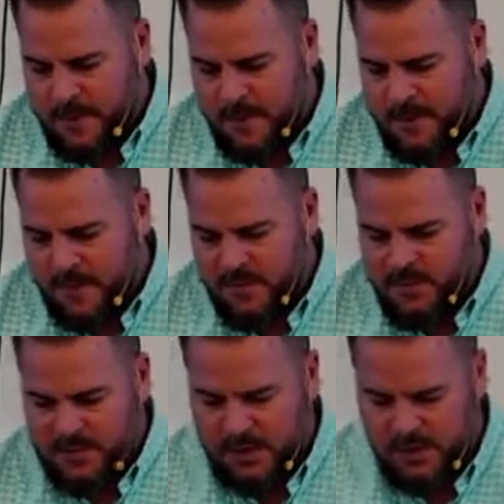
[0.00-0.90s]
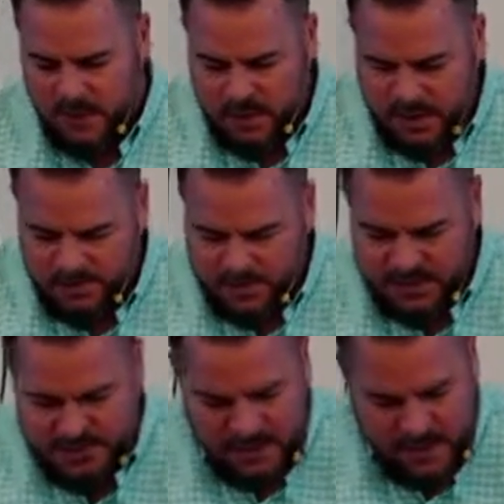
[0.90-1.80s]
And if you zero in on verse
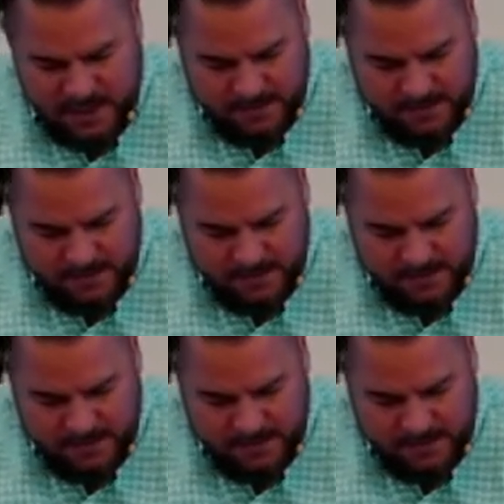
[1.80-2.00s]
9,